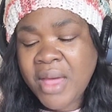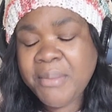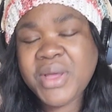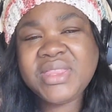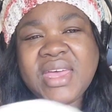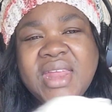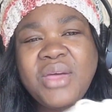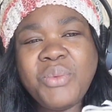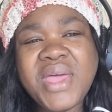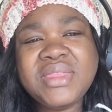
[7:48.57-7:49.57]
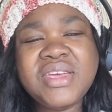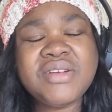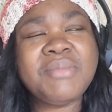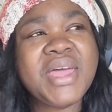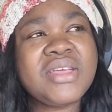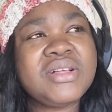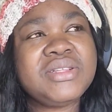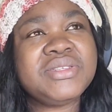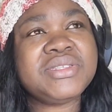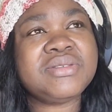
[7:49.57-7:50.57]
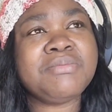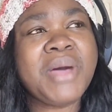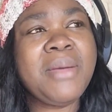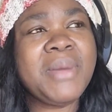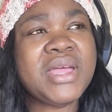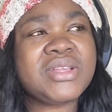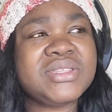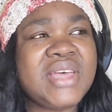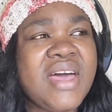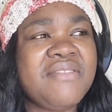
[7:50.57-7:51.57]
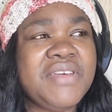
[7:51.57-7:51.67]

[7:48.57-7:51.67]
But then I went there. my Michaels have